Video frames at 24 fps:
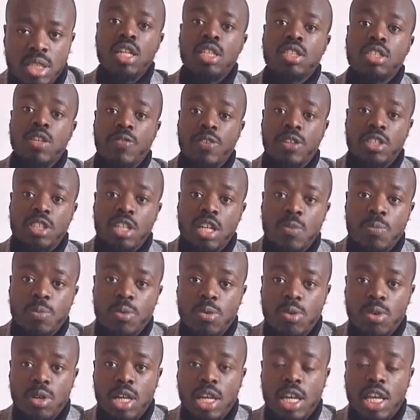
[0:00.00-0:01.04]
So for
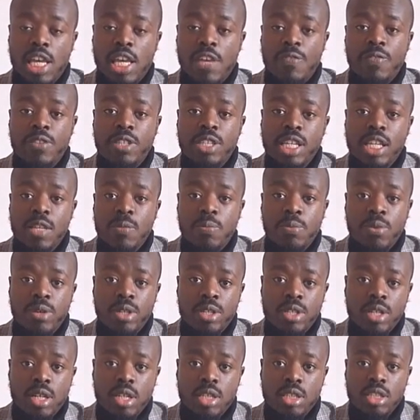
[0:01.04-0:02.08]
example, if you sell a
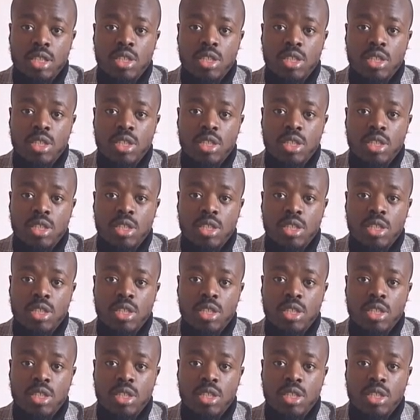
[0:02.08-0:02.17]
product,